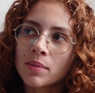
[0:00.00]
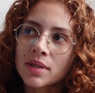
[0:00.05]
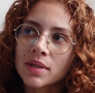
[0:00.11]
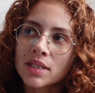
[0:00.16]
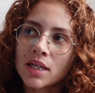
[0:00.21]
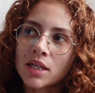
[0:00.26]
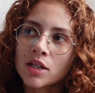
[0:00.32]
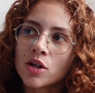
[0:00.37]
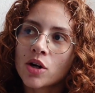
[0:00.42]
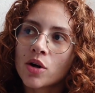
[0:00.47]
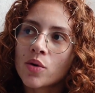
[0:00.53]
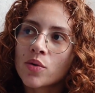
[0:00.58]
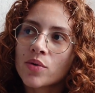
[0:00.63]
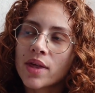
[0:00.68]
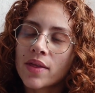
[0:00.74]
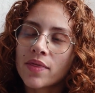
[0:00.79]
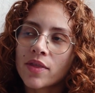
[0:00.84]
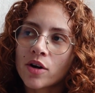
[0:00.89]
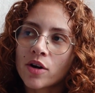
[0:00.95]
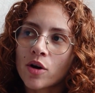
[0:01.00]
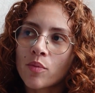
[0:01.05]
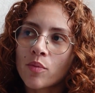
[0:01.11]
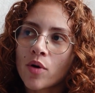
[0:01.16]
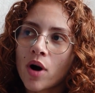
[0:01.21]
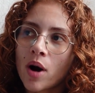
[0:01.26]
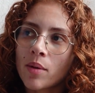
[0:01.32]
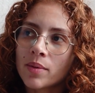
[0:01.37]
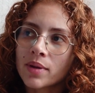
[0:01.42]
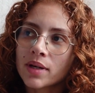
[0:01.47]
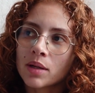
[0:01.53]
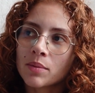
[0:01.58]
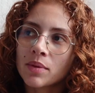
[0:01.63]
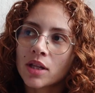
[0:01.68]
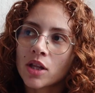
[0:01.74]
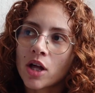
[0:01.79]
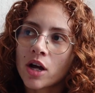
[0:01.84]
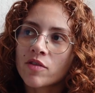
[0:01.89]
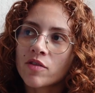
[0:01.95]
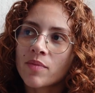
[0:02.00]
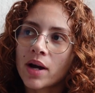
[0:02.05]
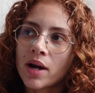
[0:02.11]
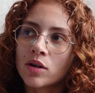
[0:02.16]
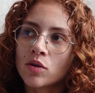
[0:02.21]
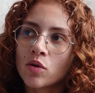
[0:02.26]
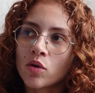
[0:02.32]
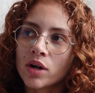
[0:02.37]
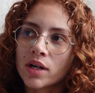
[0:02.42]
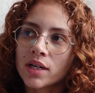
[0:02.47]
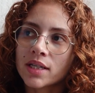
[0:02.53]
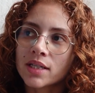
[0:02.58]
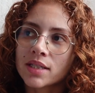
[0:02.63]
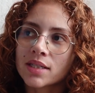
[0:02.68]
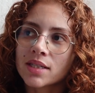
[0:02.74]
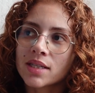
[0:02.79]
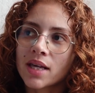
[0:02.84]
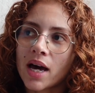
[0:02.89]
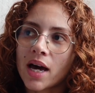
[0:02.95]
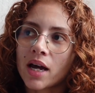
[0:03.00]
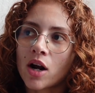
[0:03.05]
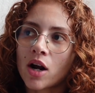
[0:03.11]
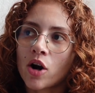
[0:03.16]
because I know that there are probably going to be a lot of minorities that